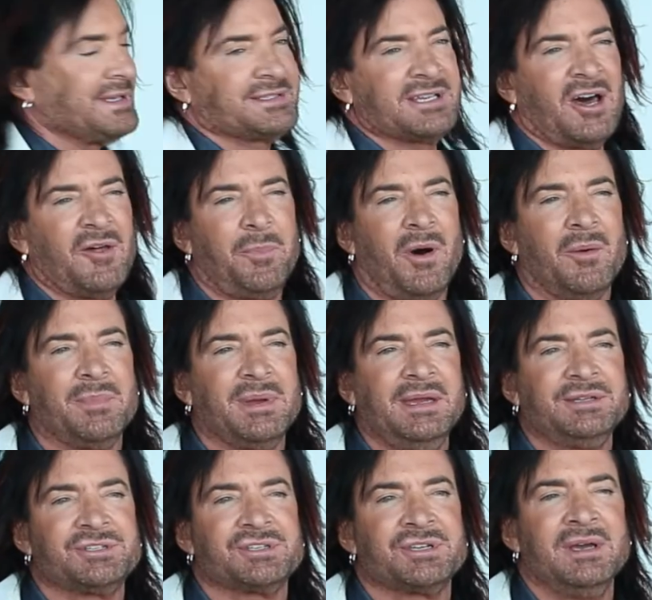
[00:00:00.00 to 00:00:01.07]
in South Palm
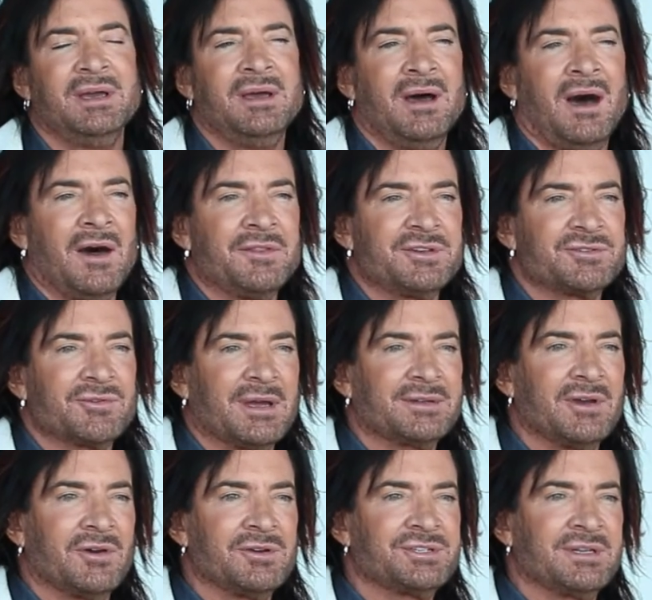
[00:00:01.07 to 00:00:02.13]
Beach on the direct
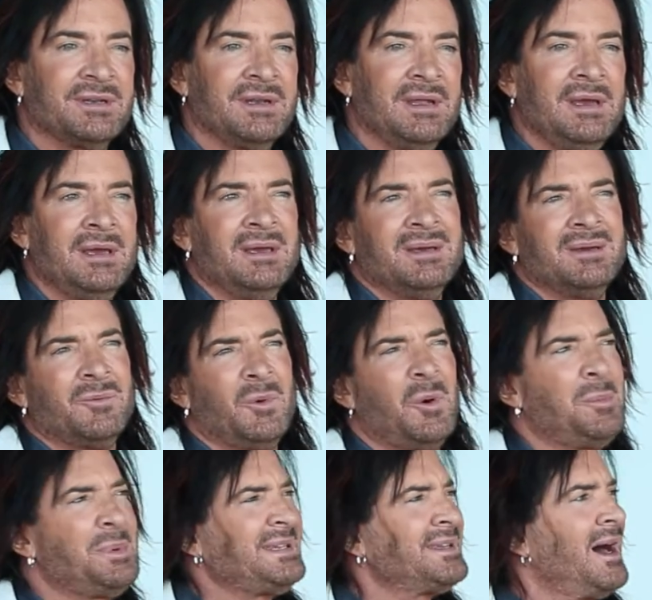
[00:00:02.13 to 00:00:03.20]
ocean.
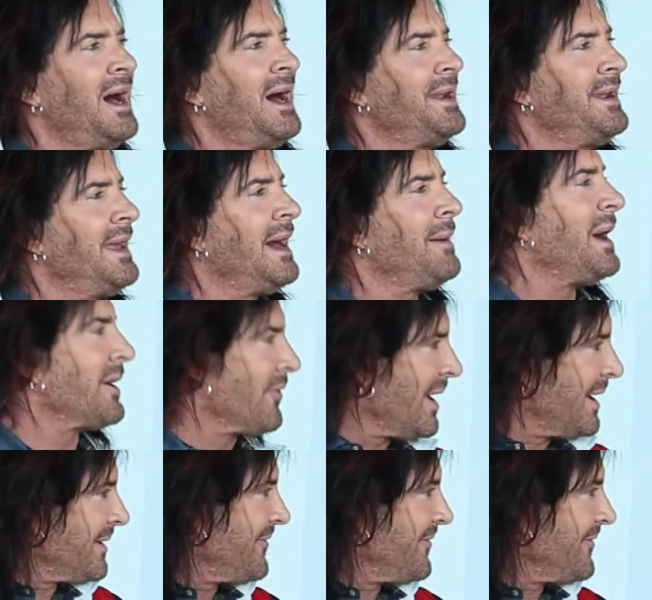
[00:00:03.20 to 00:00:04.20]
We'll be done, and my grand